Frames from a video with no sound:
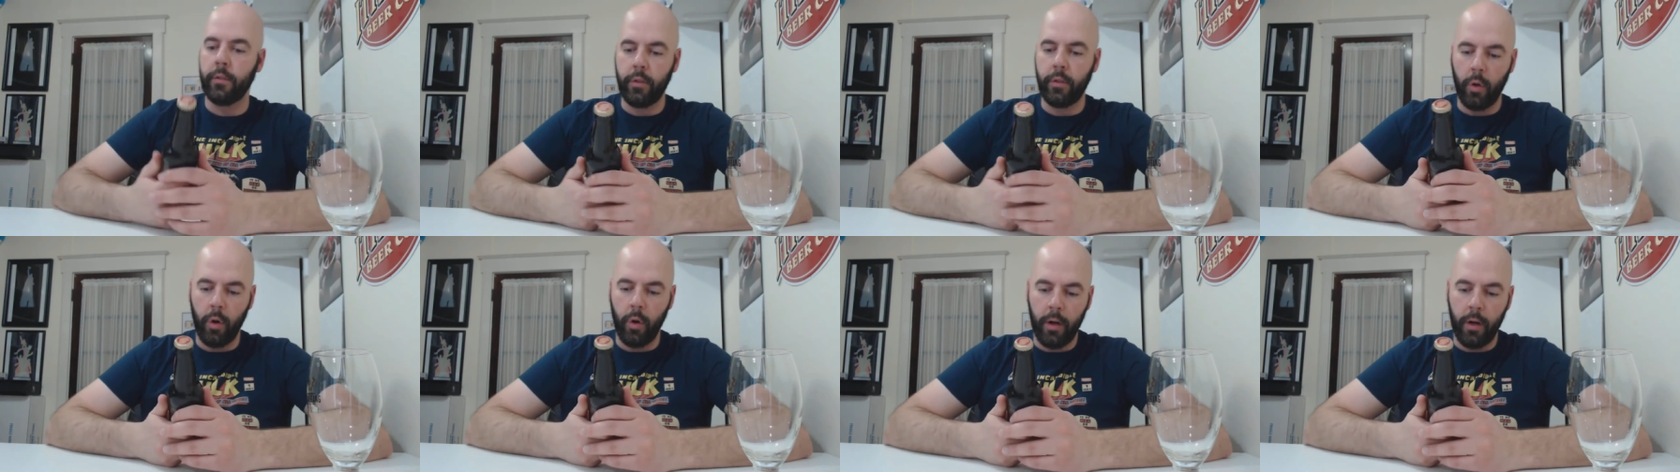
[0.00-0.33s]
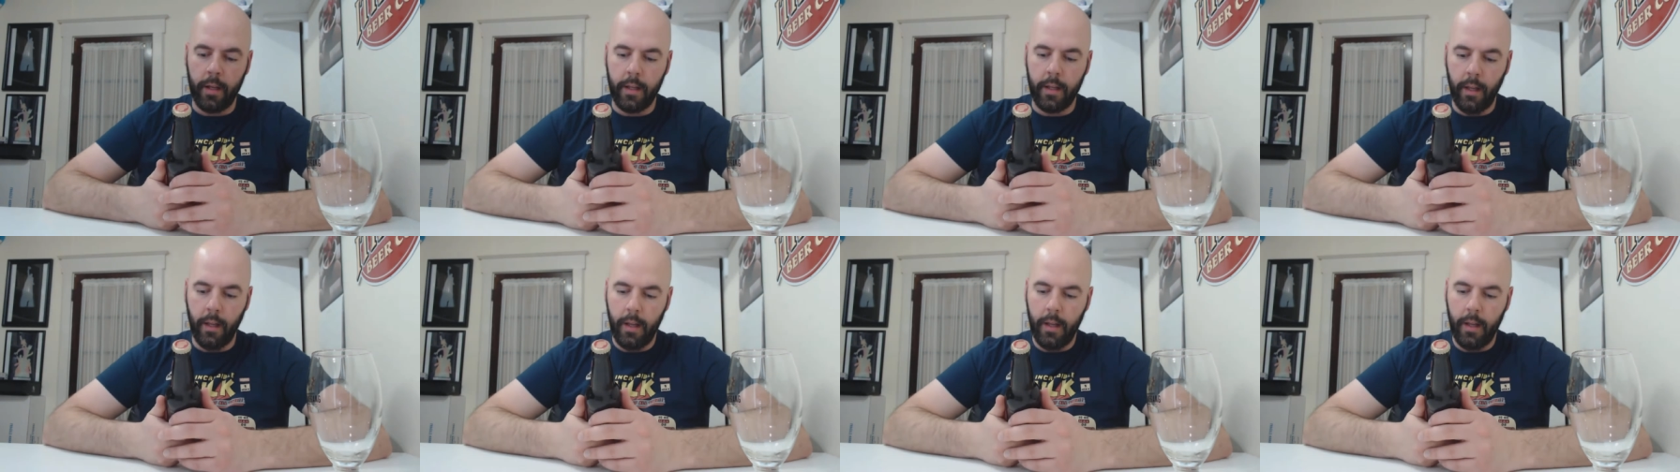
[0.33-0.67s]

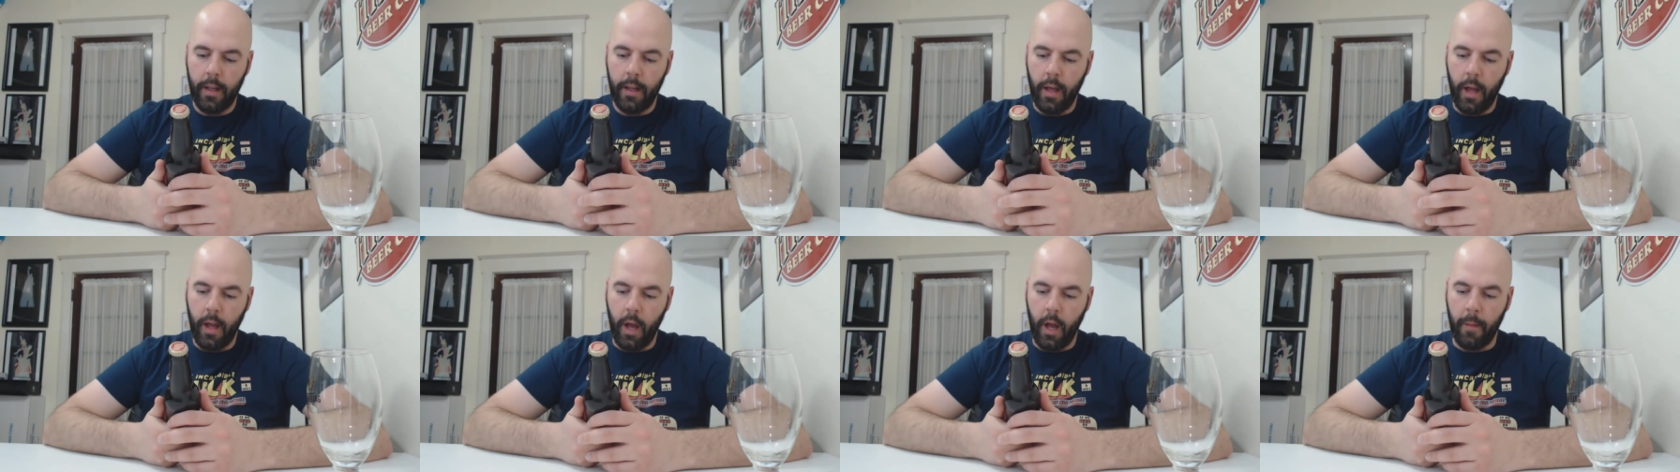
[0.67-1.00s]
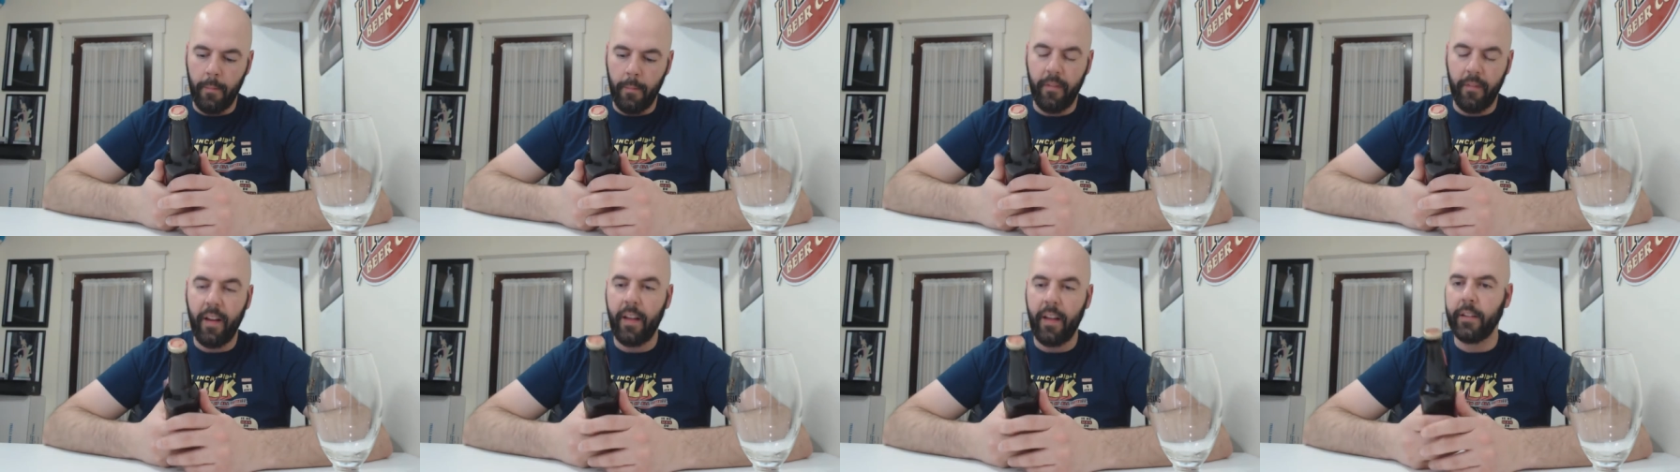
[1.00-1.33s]
enjoy.
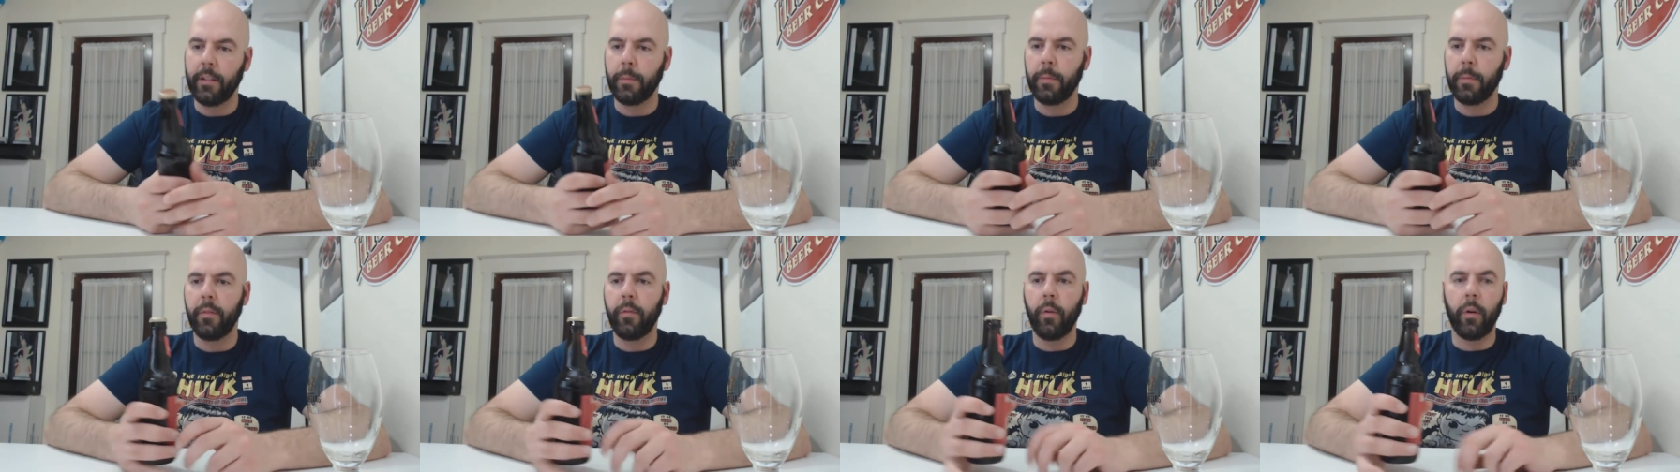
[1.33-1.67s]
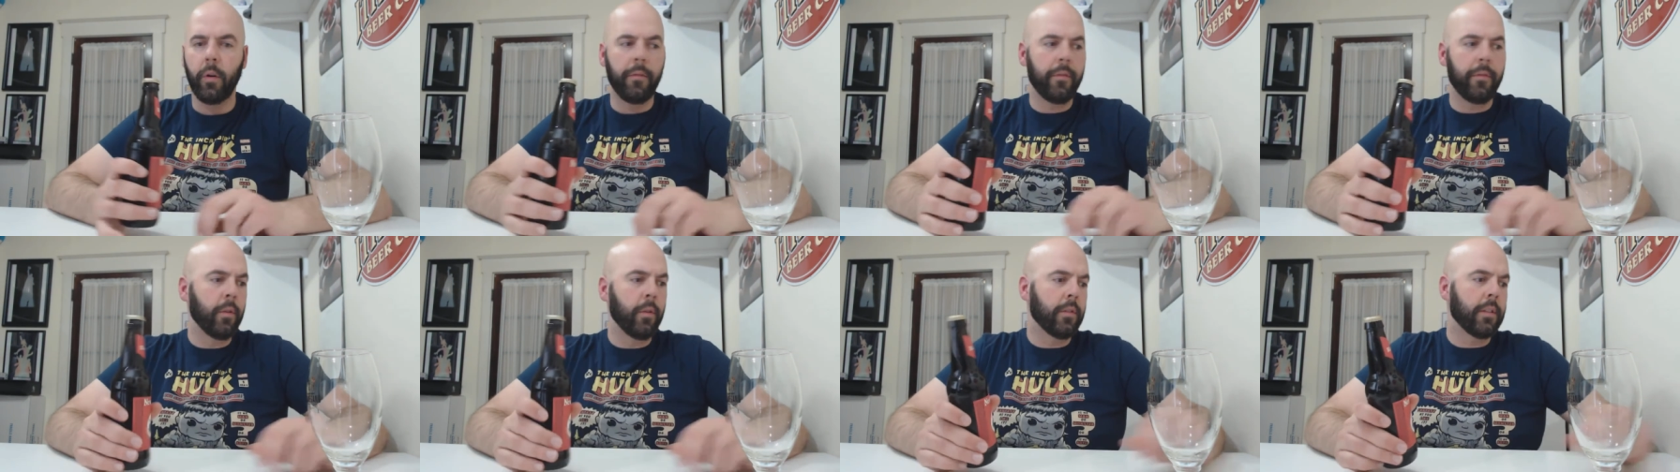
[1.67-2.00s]
Um, I've had this
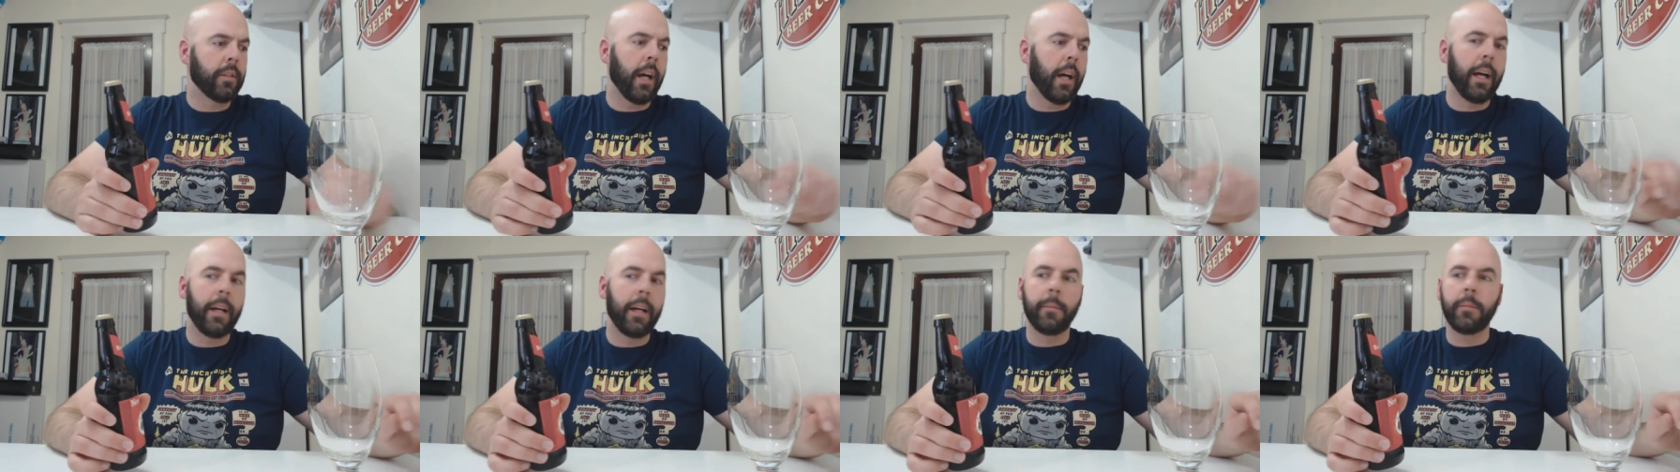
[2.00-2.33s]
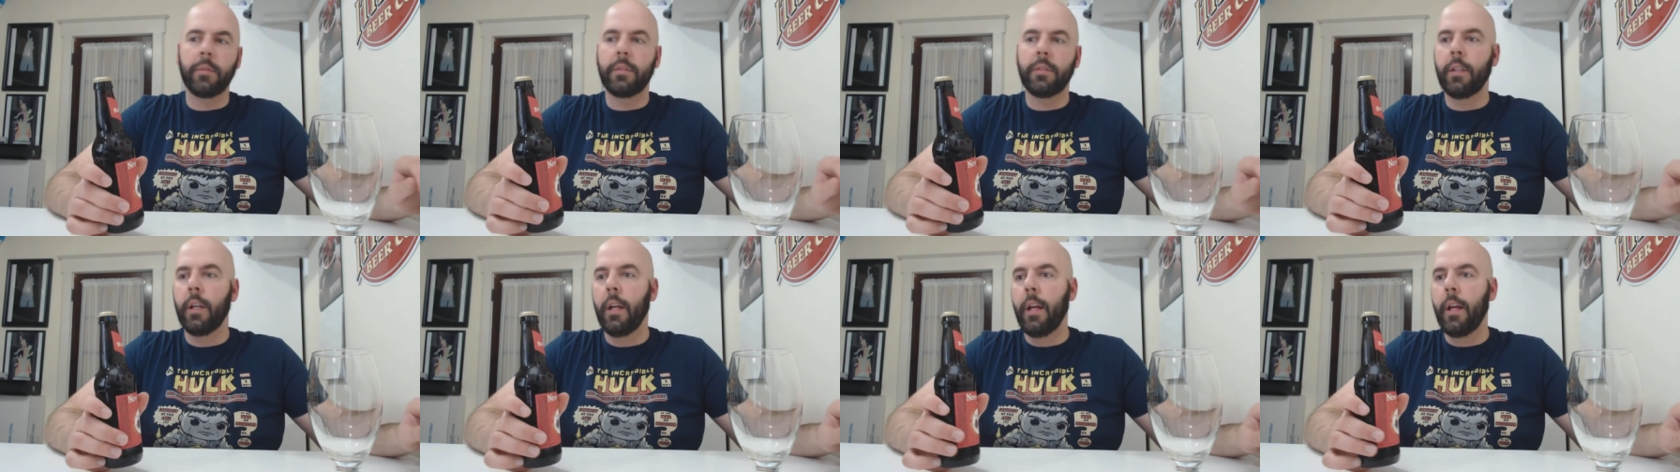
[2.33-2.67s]
before a few
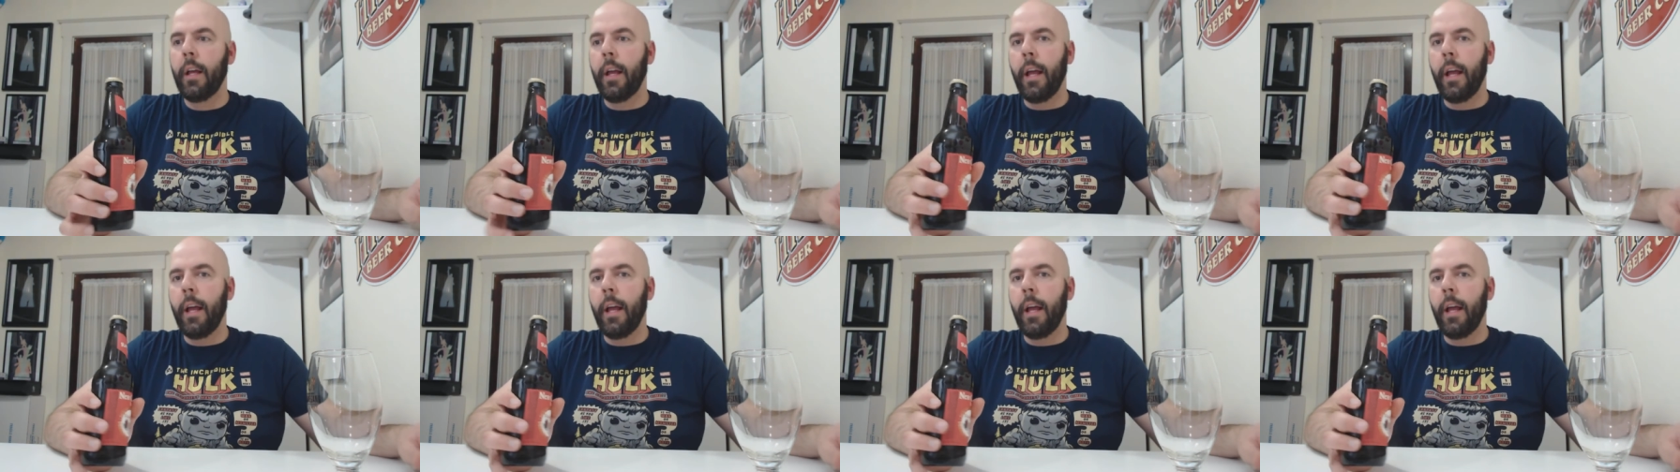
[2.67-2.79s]
times